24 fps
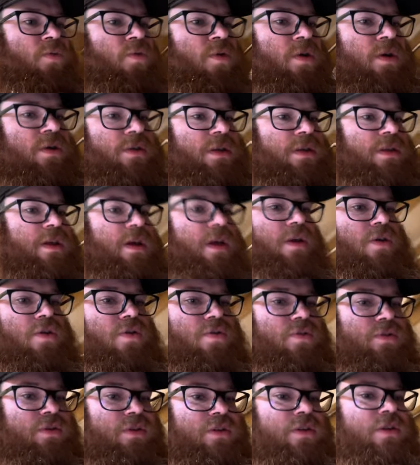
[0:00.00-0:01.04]
word that they
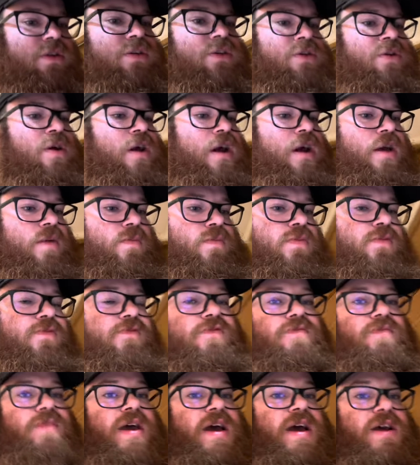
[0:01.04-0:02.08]
use to describe
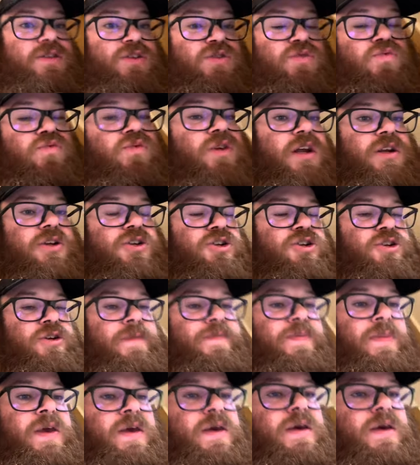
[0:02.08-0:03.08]
as rich.